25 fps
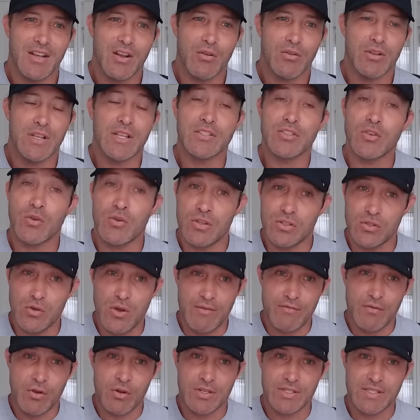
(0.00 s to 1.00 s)
know, and so
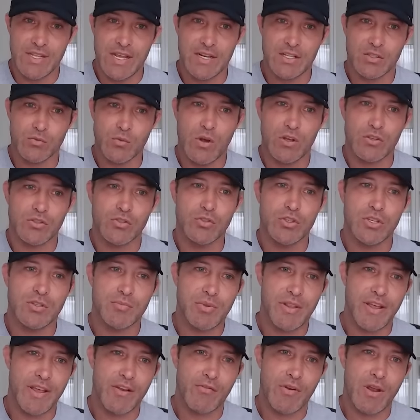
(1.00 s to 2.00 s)
I've noticed that as well. So
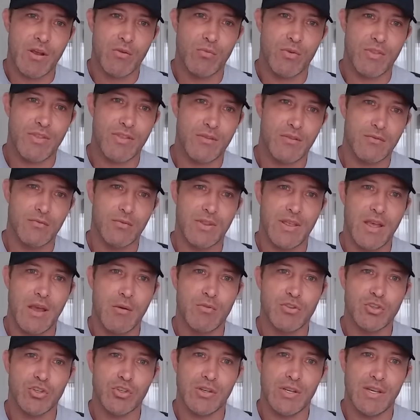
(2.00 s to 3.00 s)
just play around with
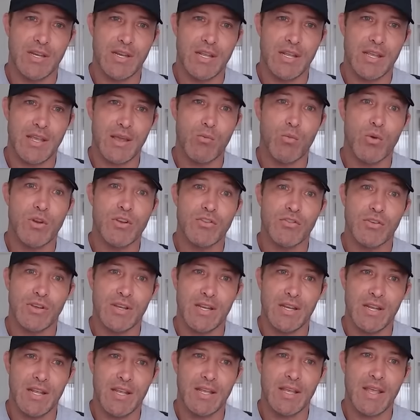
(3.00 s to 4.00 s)
how much you're eating and when you're
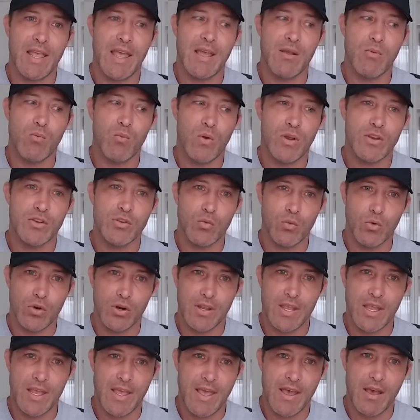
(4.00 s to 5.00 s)
eating and when you're
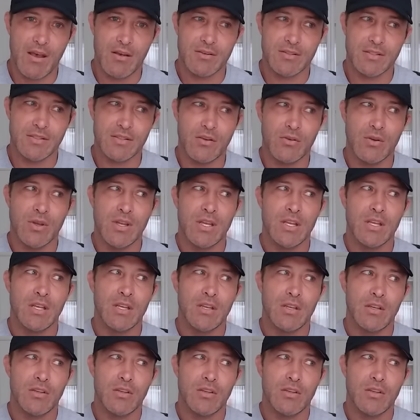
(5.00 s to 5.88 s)
working out. So